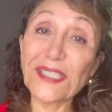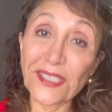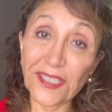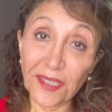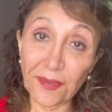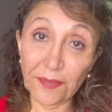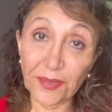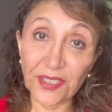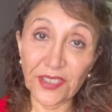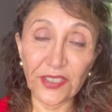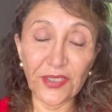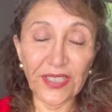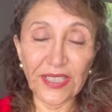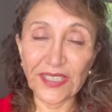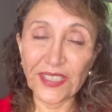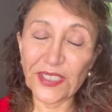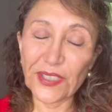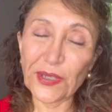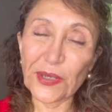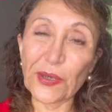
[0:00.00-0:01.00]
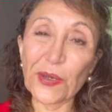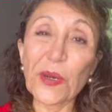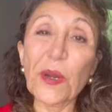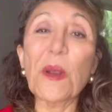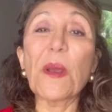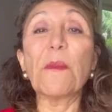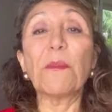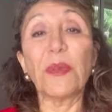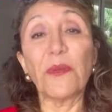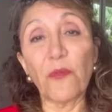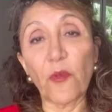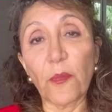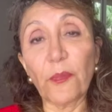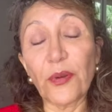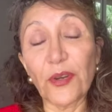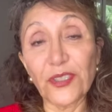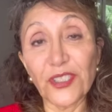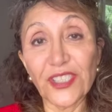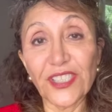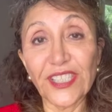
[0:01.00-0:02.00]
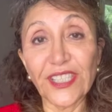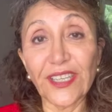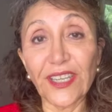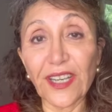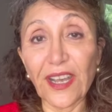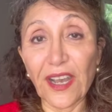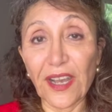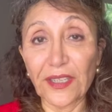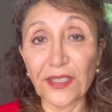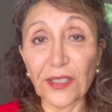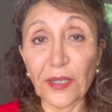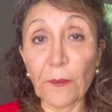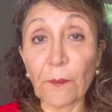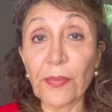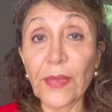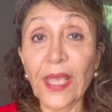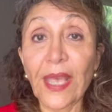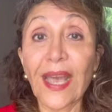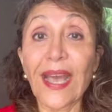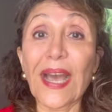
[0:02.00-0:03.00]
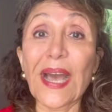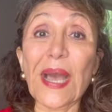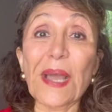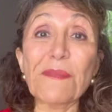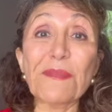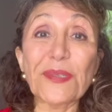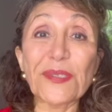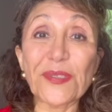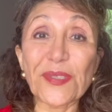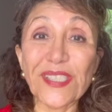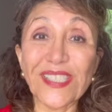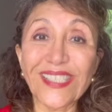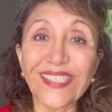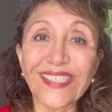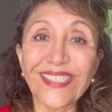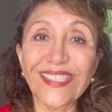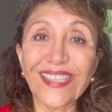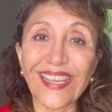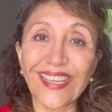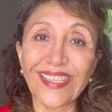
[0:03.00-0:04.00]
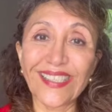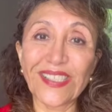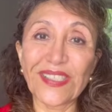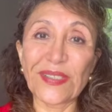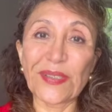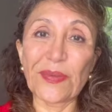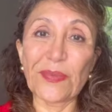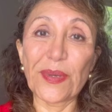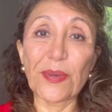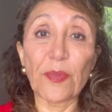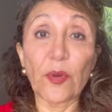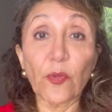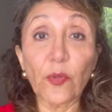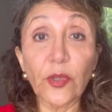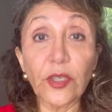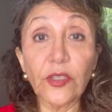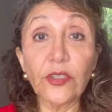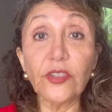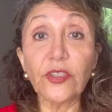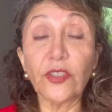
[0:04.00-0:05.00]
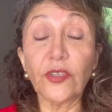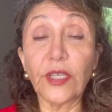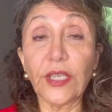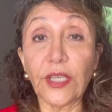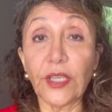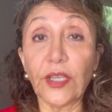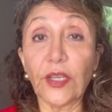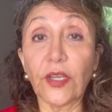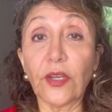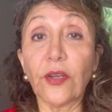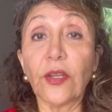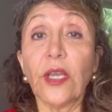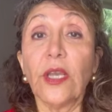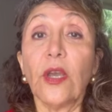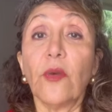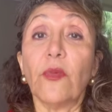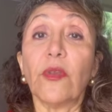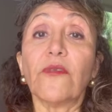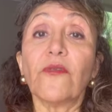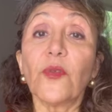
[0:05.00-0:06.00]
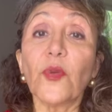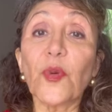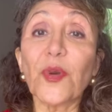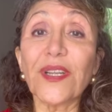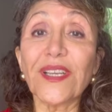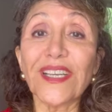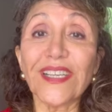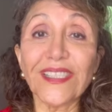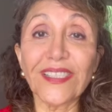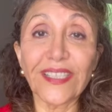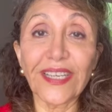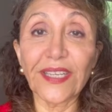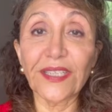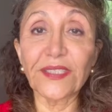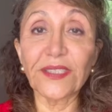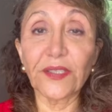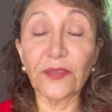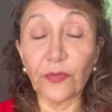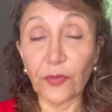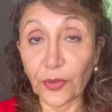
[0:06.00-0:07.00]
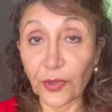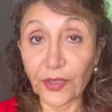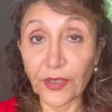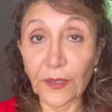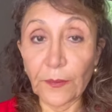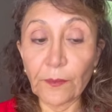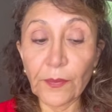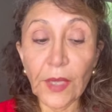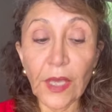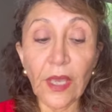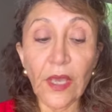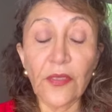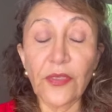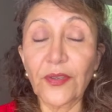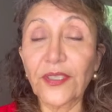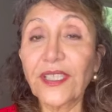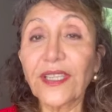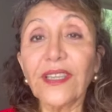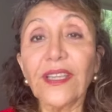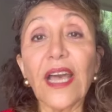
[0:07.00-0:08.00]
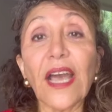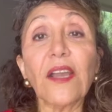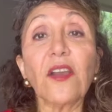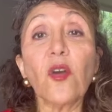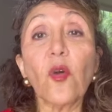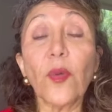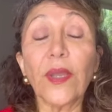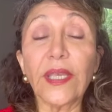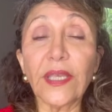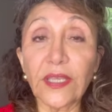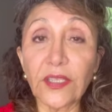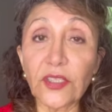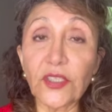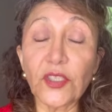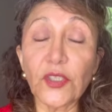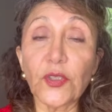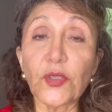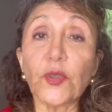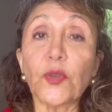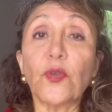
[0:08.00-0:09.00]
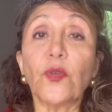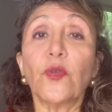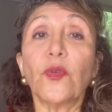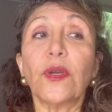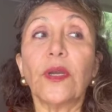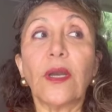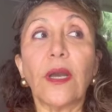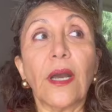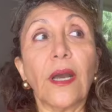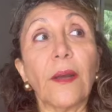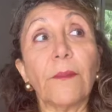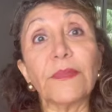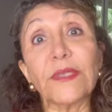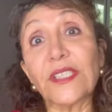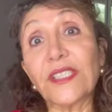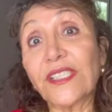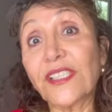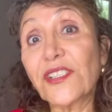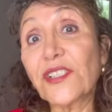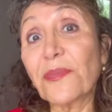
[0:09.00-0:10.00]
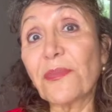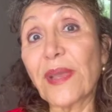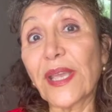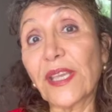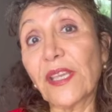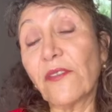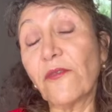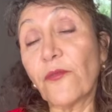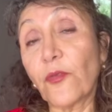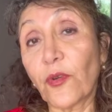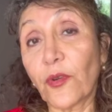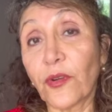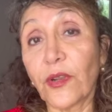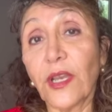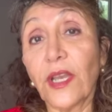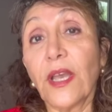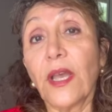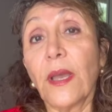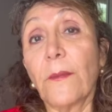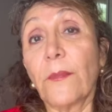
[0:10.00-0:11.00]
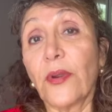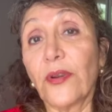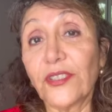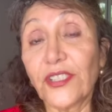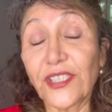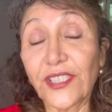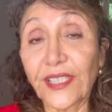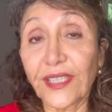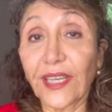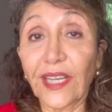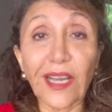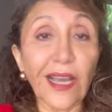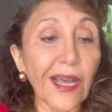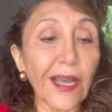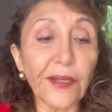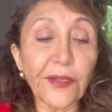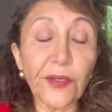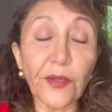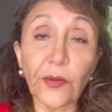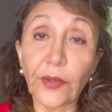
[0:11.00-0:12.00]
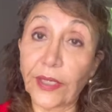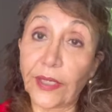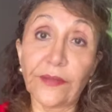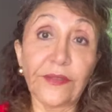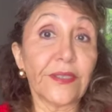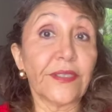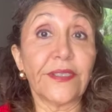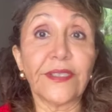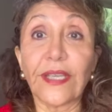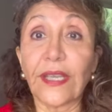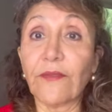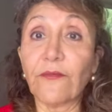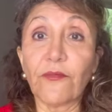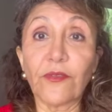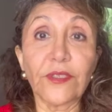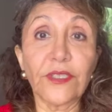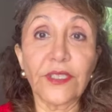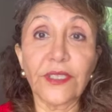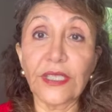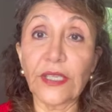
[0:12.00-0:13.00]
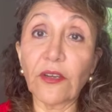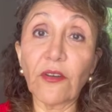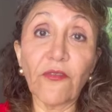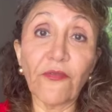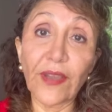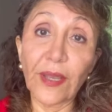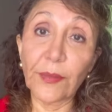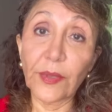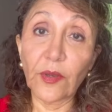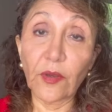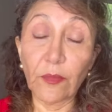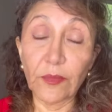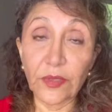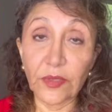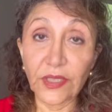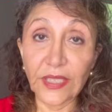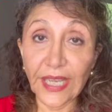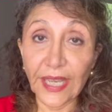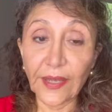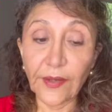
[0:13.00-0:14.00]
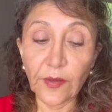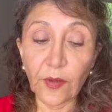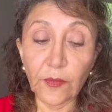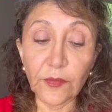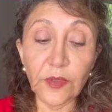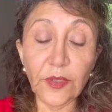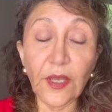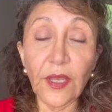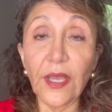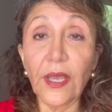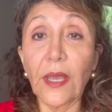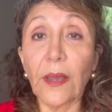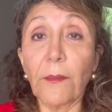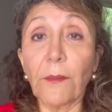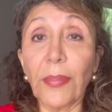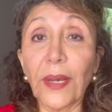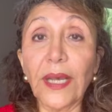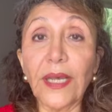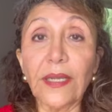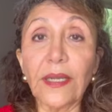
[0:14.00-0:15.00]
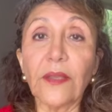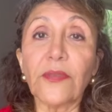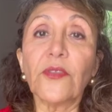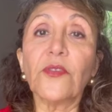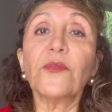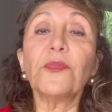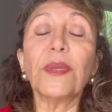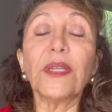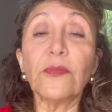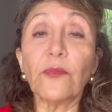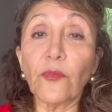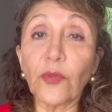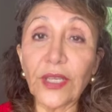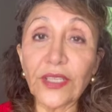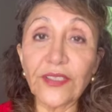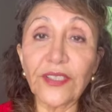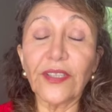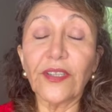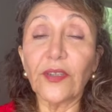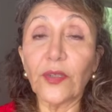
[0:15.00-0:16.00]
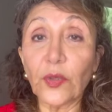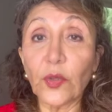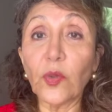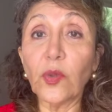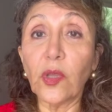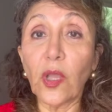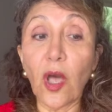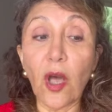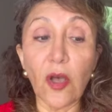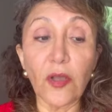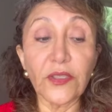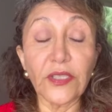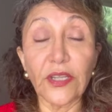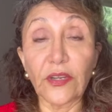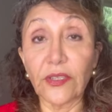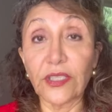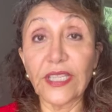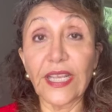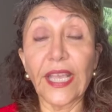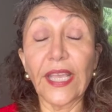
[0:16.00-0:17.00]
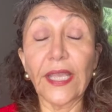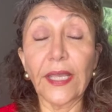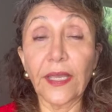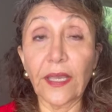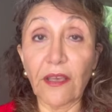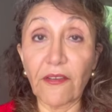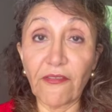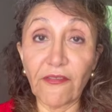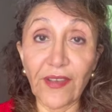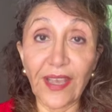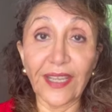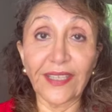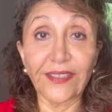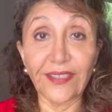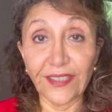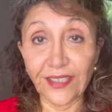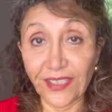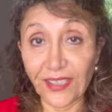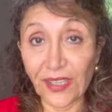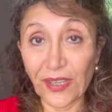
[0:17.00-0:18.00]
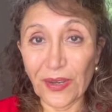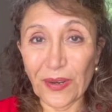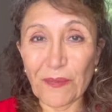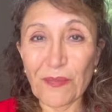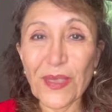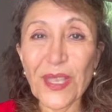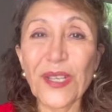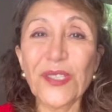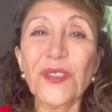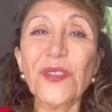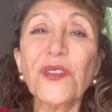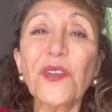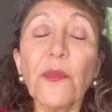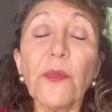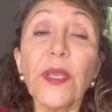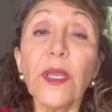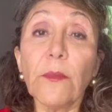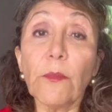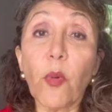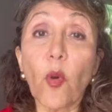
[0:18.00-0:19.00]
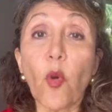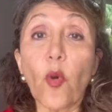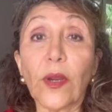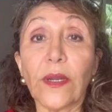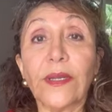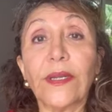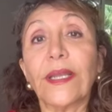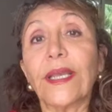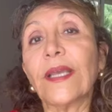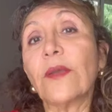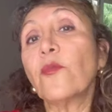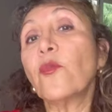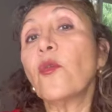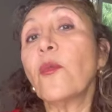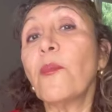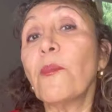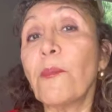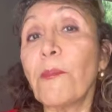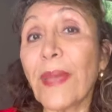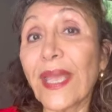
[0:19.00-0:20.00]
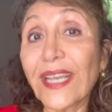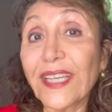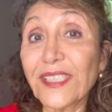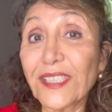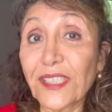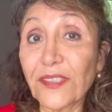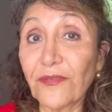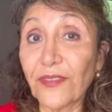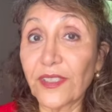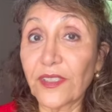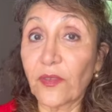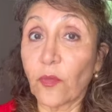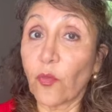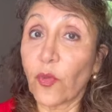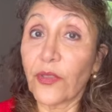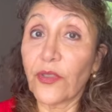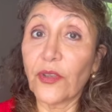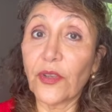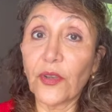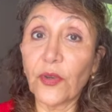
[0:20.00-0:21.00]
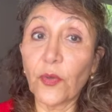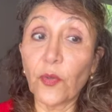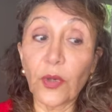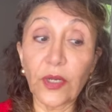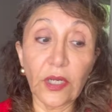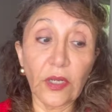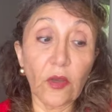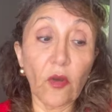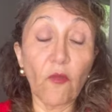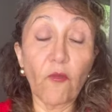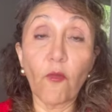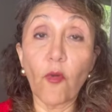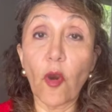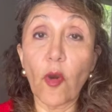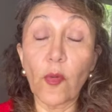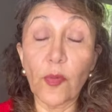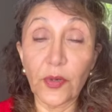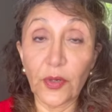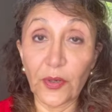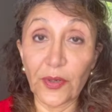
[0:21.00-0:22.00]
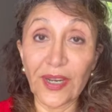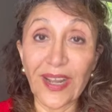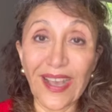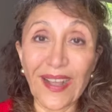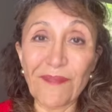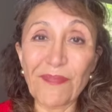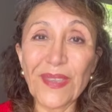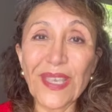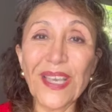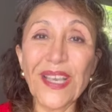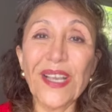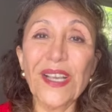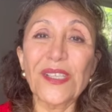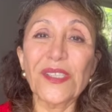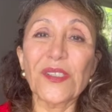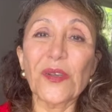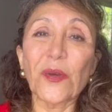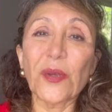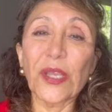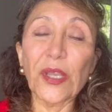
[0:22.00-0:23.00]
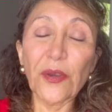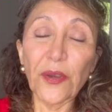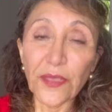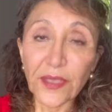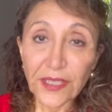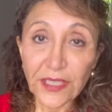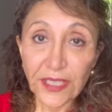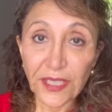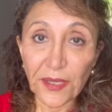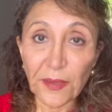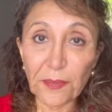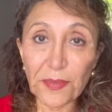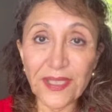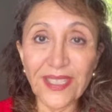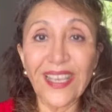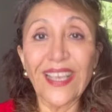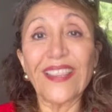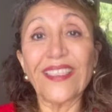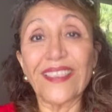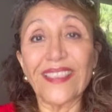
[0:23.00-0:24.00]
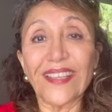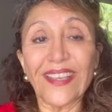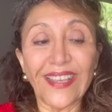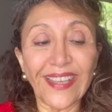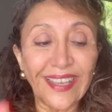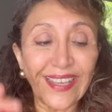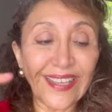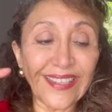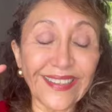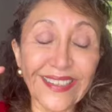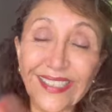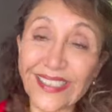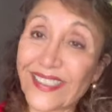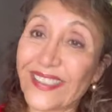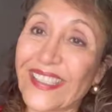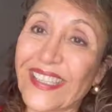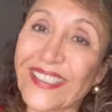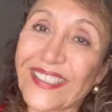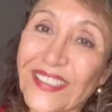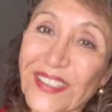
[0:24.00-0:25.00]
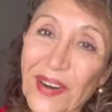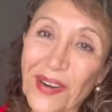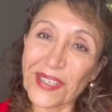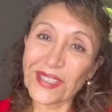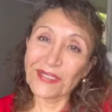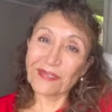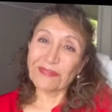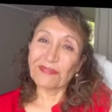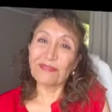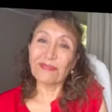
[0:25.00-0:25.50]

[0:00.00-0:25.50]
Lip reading: tips to consider before purchasing a condo. I'm Patricia Sagastume. I'm a realtor here with Florida Executive Realty. There's a lot going into decision-making for purchasing a condo, the same for single family homes or townhomes, but there've been recent new laws that are taking effect this year. So it's gonna be important. It will make a difference in whether you wanna go forward or not. So here are the tips and let's get started.